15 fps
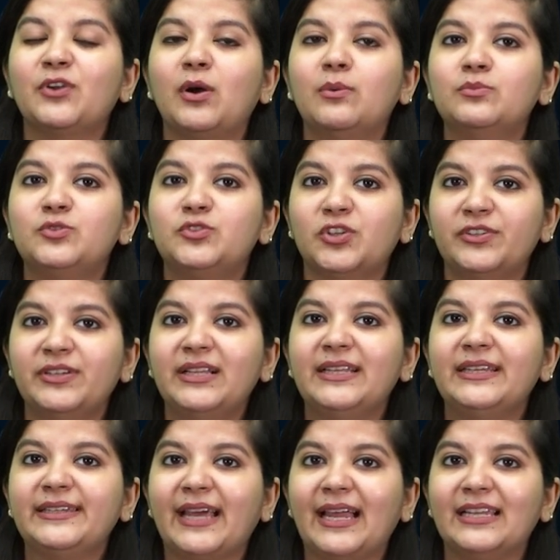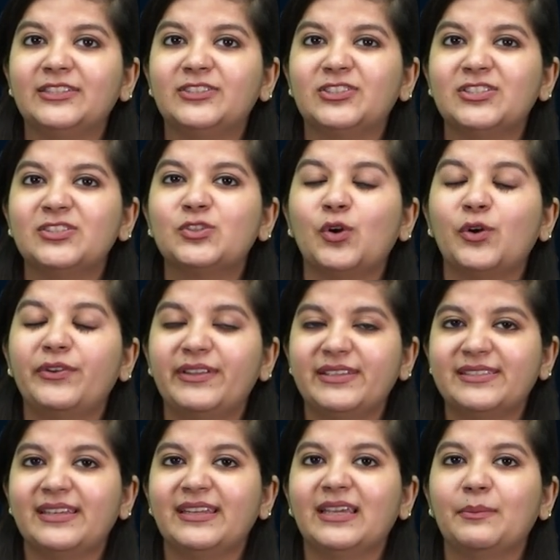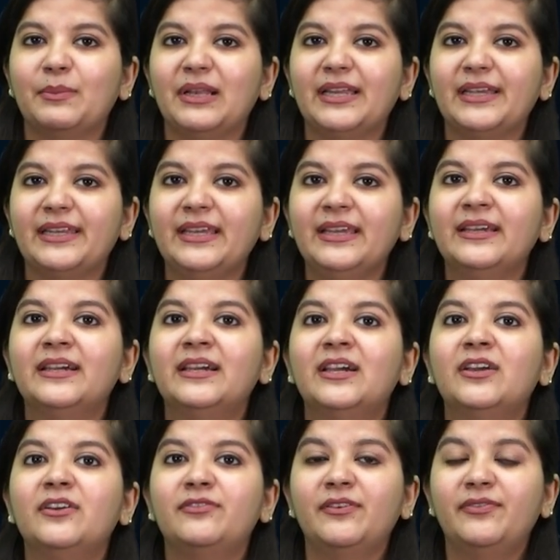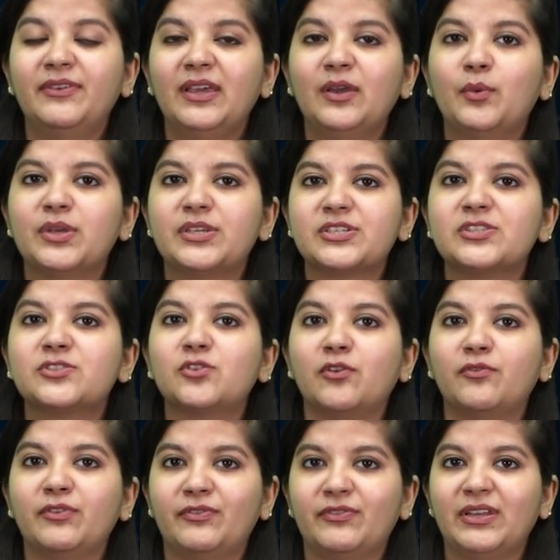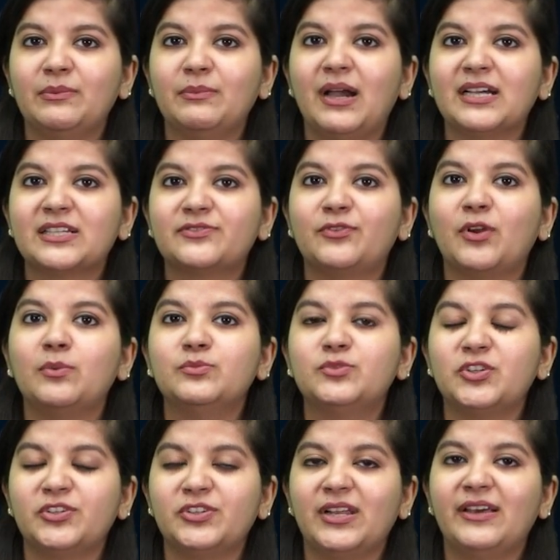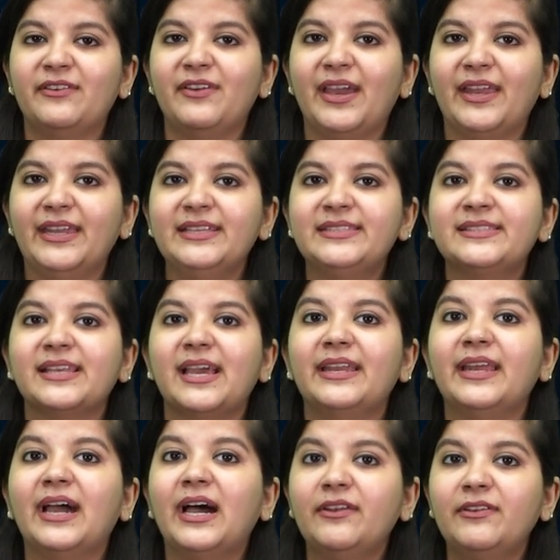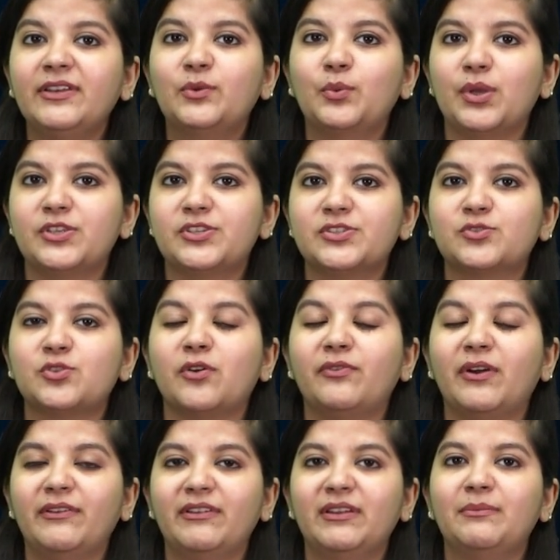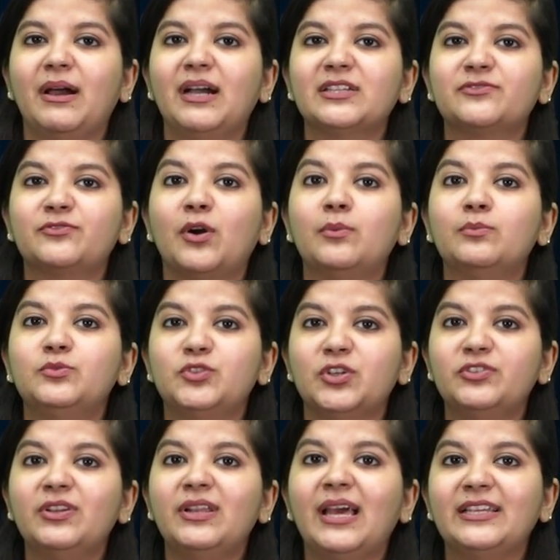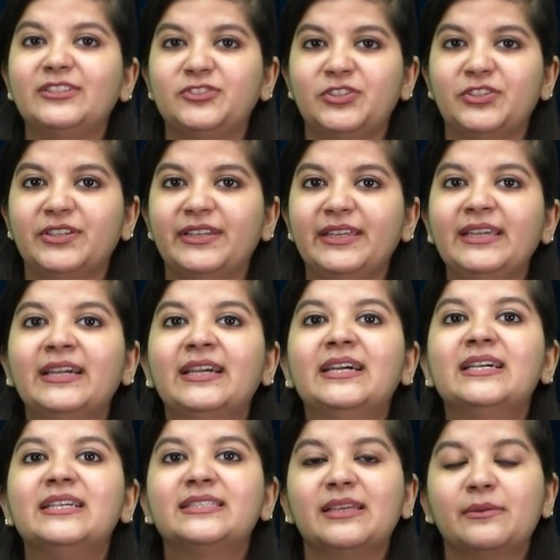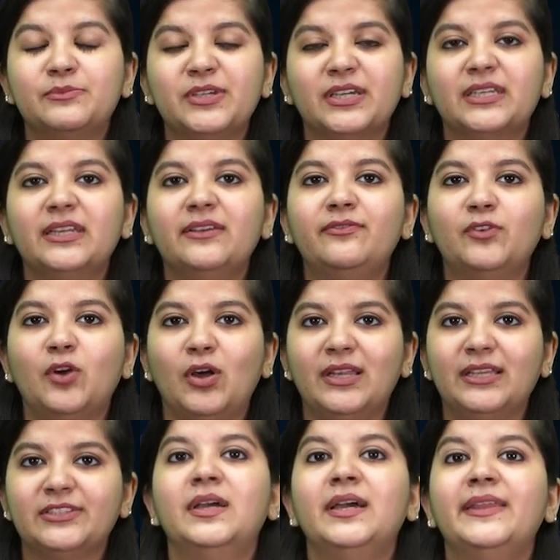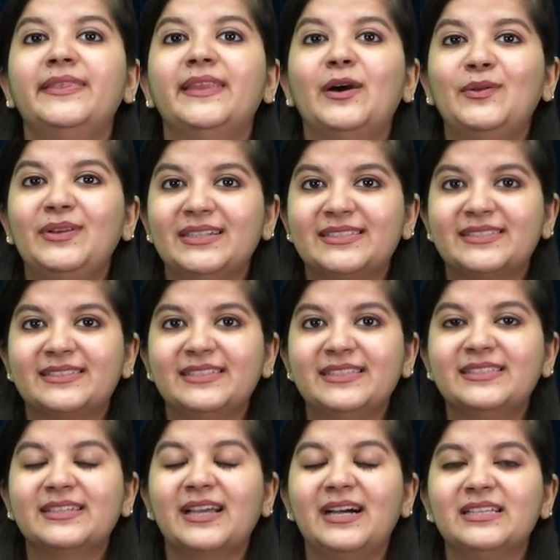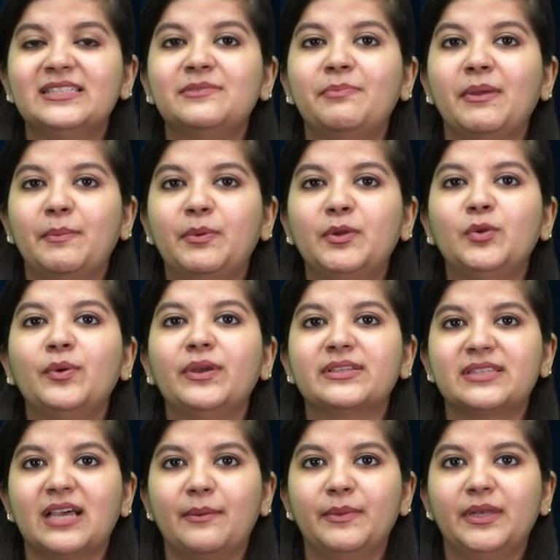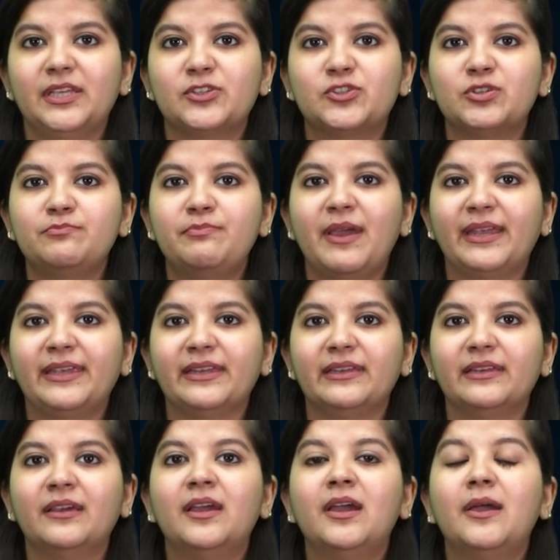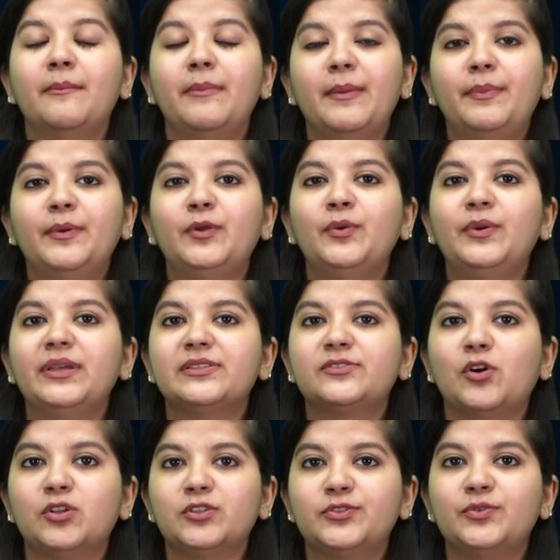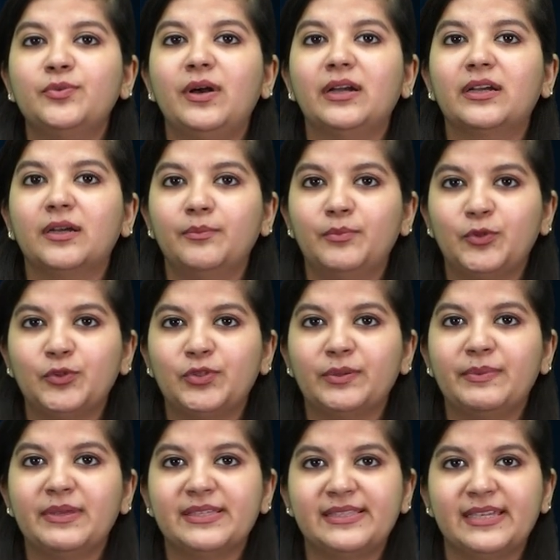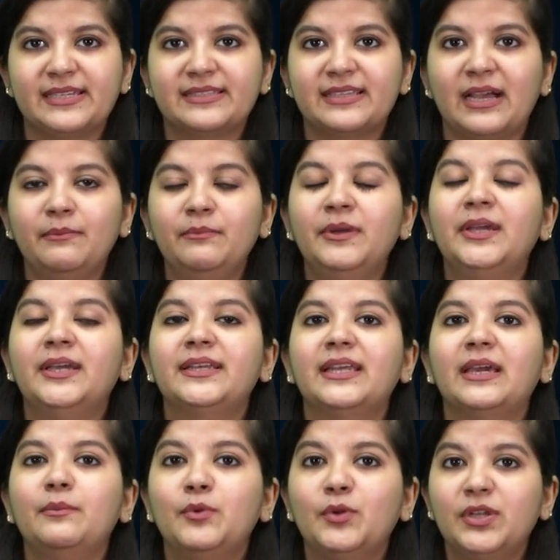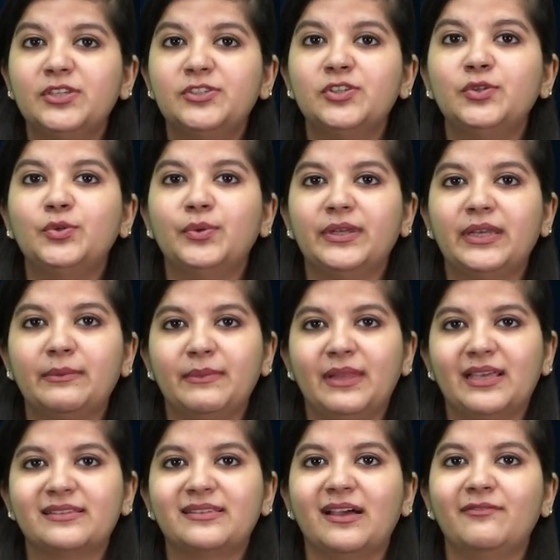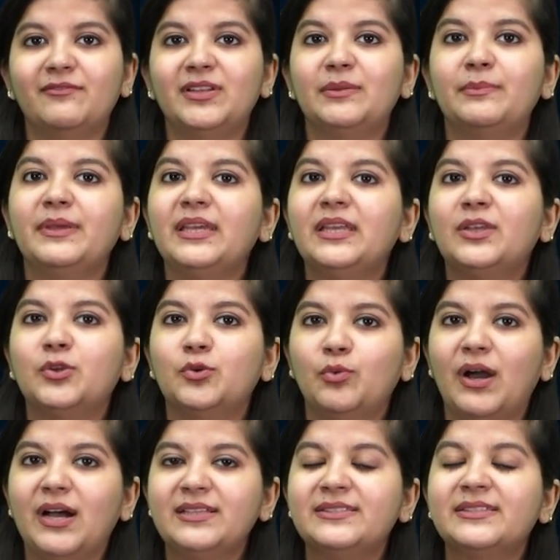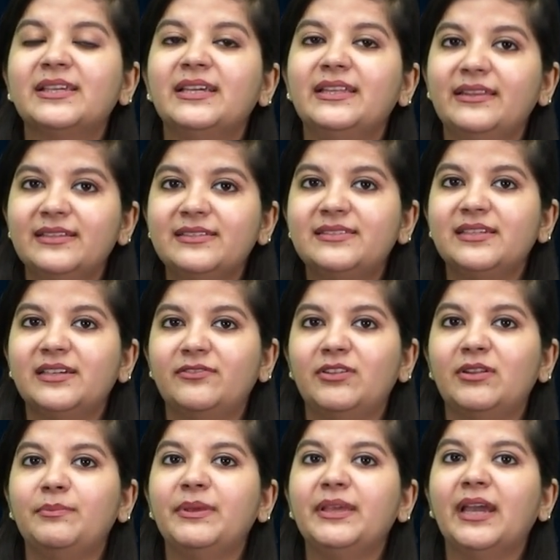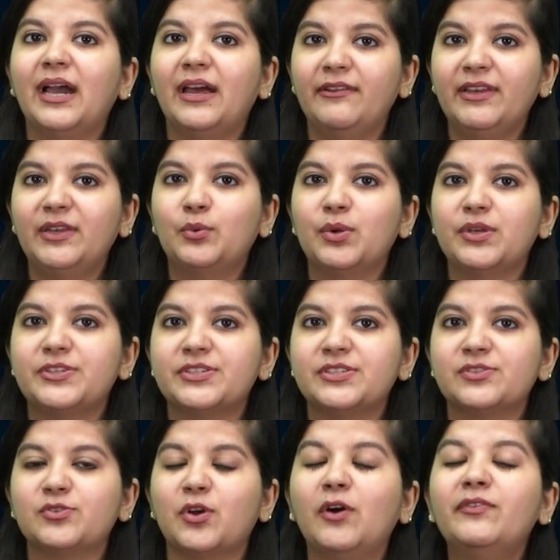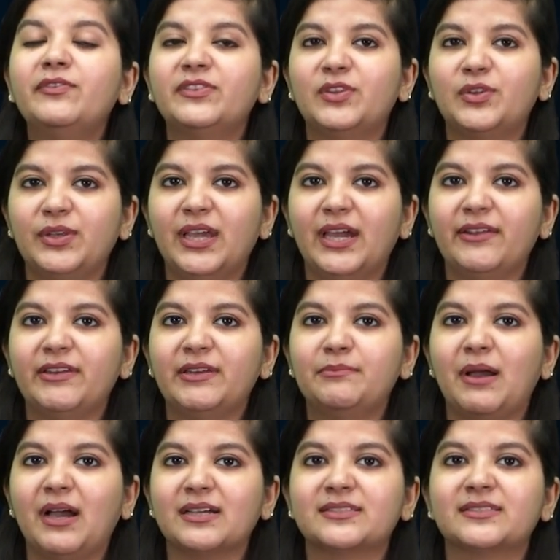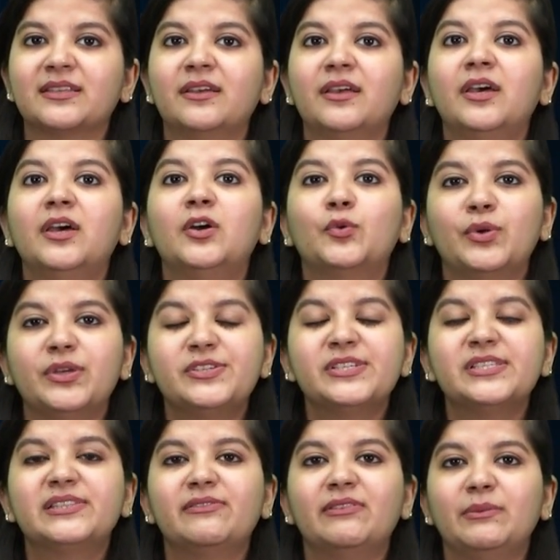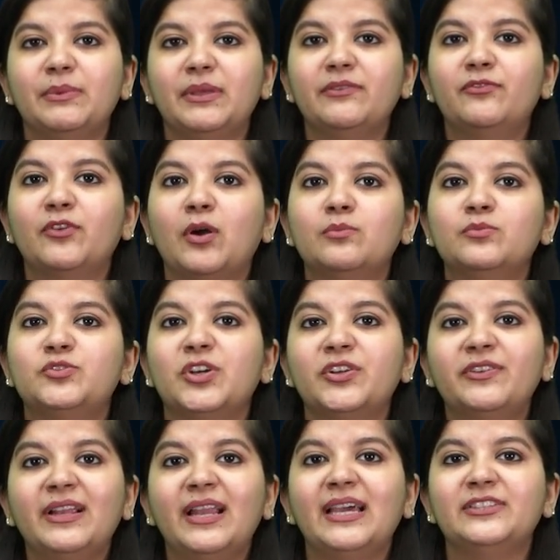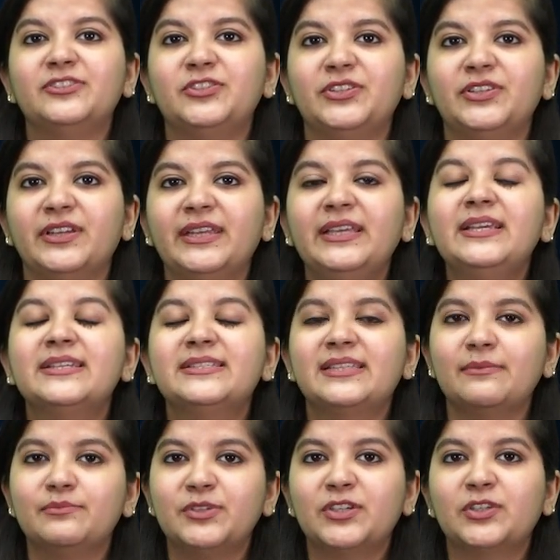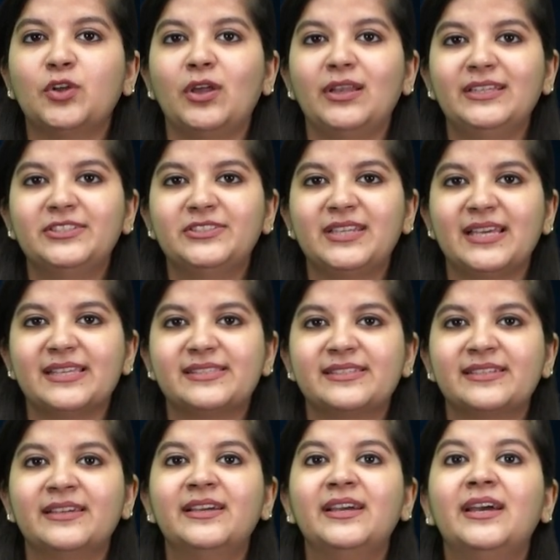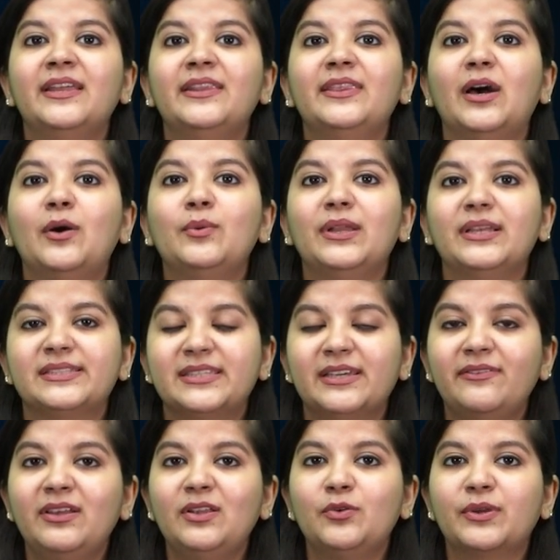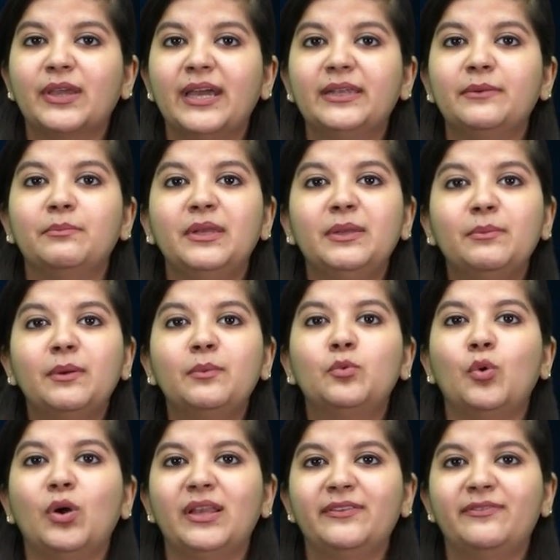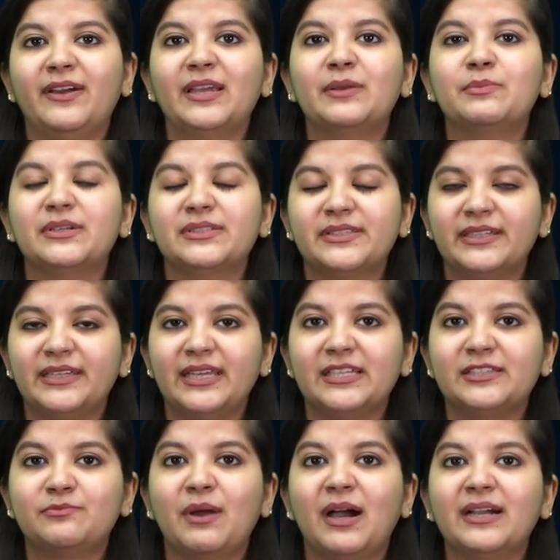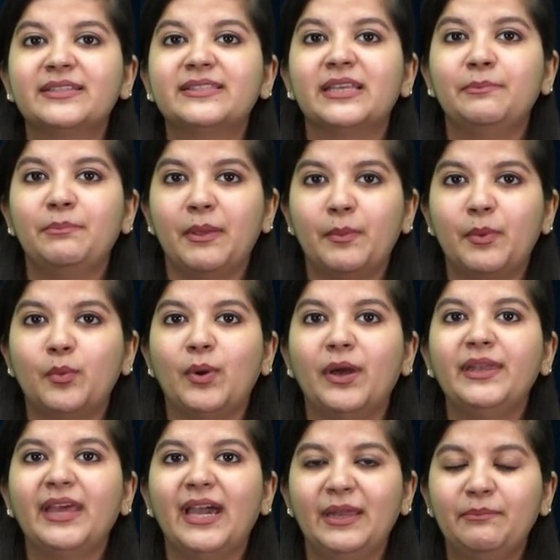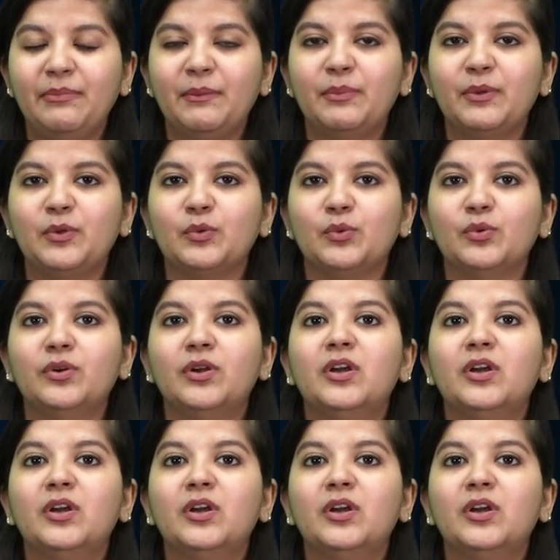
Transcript: from general intelligence or reasoning ability, 50 questions of 50 marks from general awareness and 100 questions of 100 marks from general engineering subjective knowledge. Now let's discuss paper 2 examination pattern. Paper 2 is also a computer based exam. Time duration to attempt the exam will be 2 hours. In this there will be 100 questions of 300 marks. Questions will be from General Engineering Subject Knowledge Test. Now let's have a look at minimum qualifying percentage marks in paper 1 and paper 2.